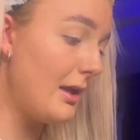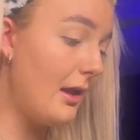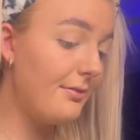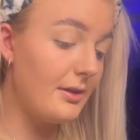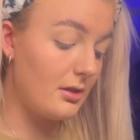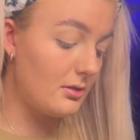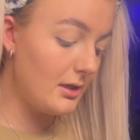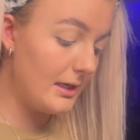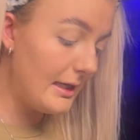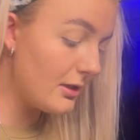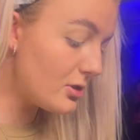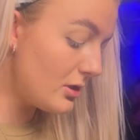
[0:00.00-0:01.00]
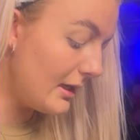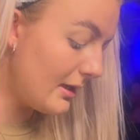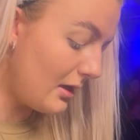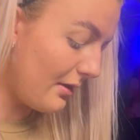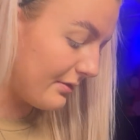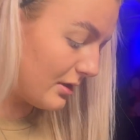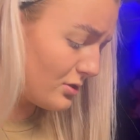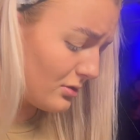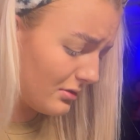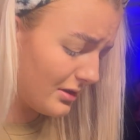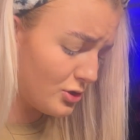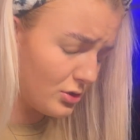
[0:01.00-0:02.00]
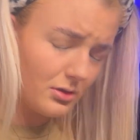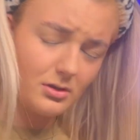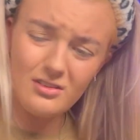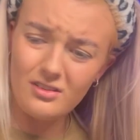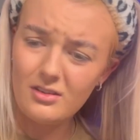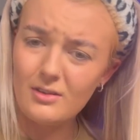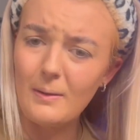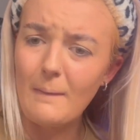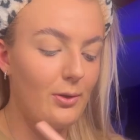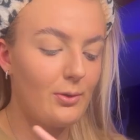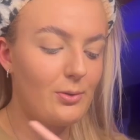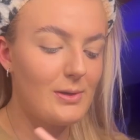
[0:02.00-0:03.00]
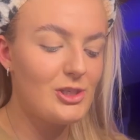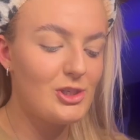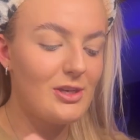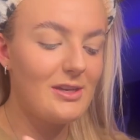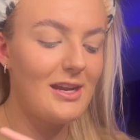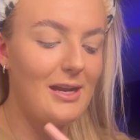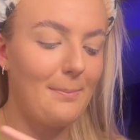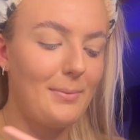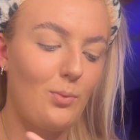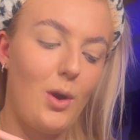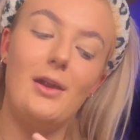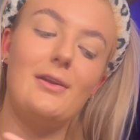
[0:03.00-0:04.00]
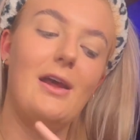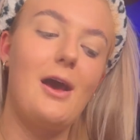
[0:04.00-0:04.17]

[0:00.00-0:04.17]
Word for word: Love it. I literally love it. Question number one.